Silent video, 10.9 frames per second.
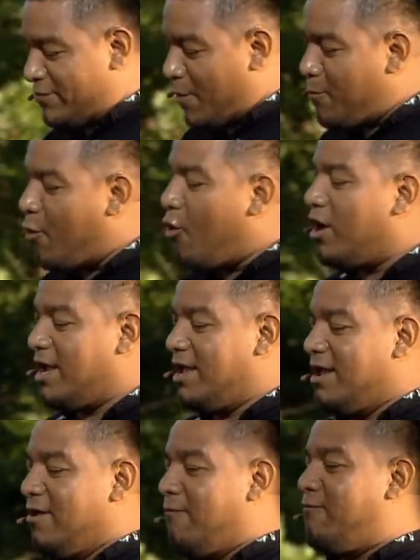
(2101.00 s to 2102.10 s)
the boy
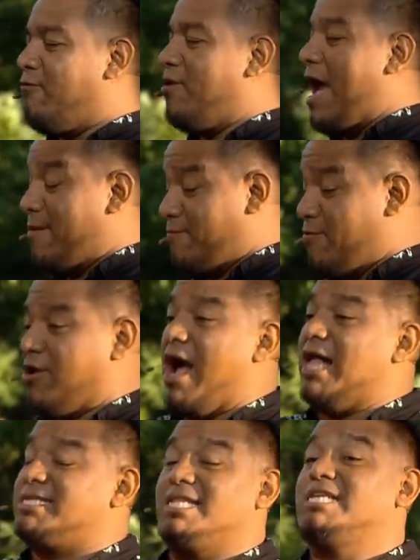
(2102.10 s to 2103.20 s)
had
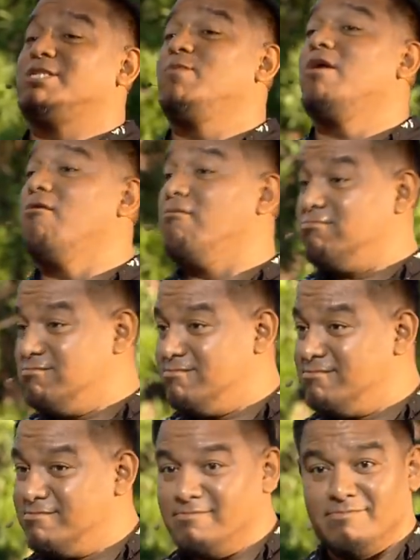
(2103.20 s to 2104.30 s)
forgotten his meal.
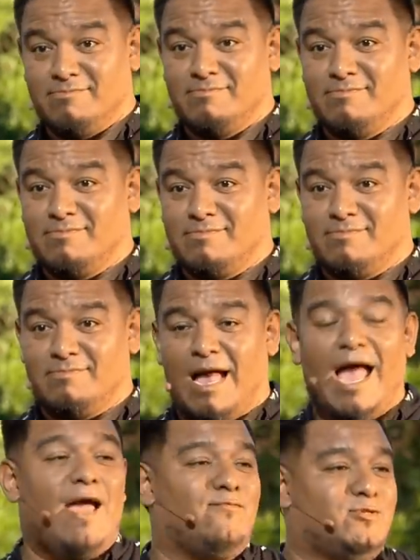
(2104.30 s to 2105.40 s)
I
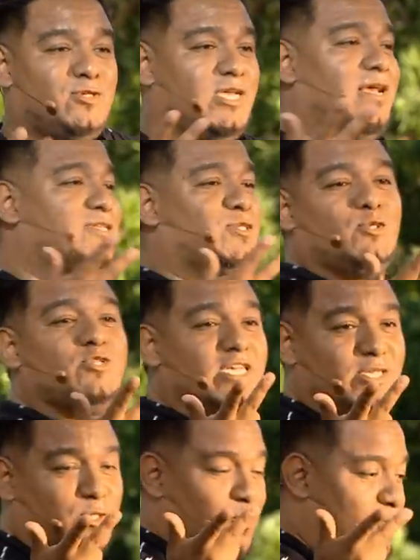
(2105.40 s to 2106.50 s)
have two
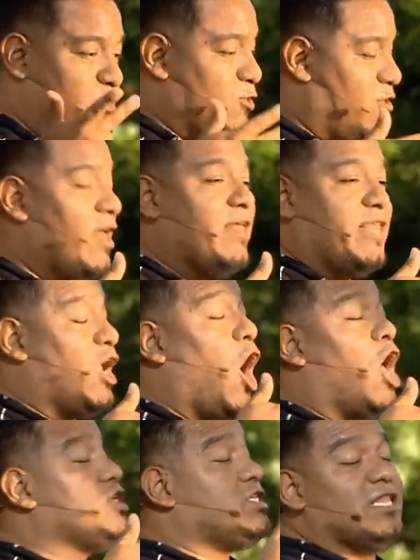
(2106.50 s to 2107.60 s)
6-year-olds, so they
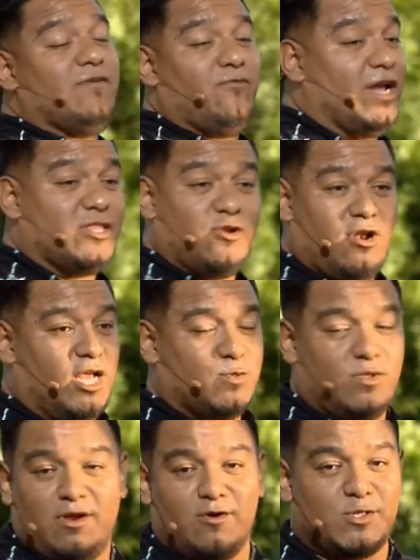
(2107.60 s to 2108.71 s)
constantly forget their lunch when
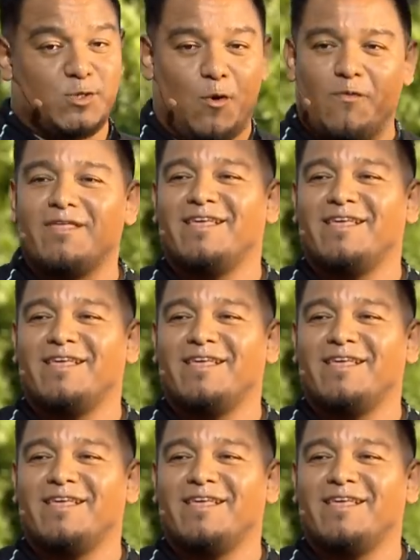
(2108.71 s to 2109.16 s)
they go to school.